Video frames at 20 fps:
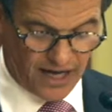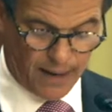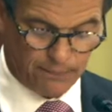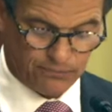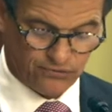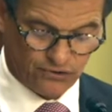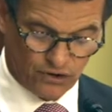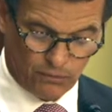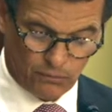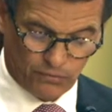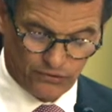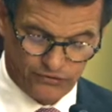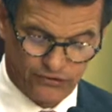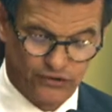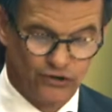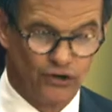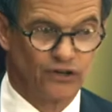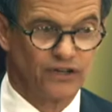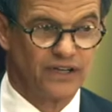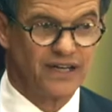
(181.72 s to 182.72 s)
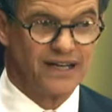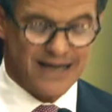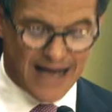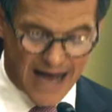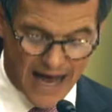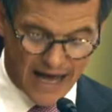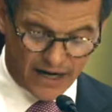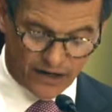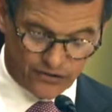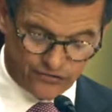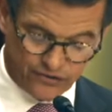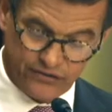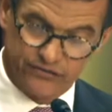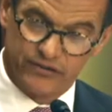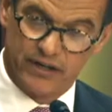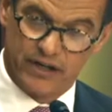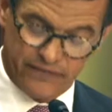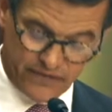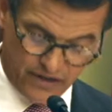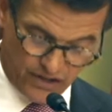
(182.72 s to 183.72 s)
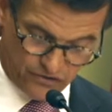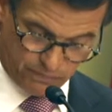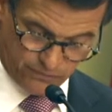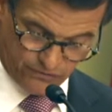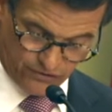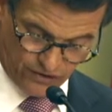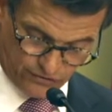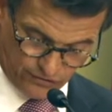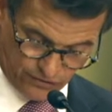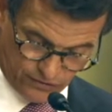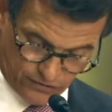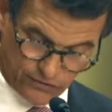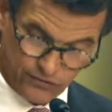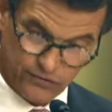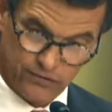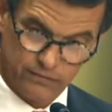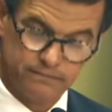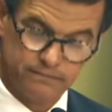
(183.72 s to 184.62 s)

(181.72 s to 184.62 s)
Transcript: Copts are almost currently non-existent in these positions.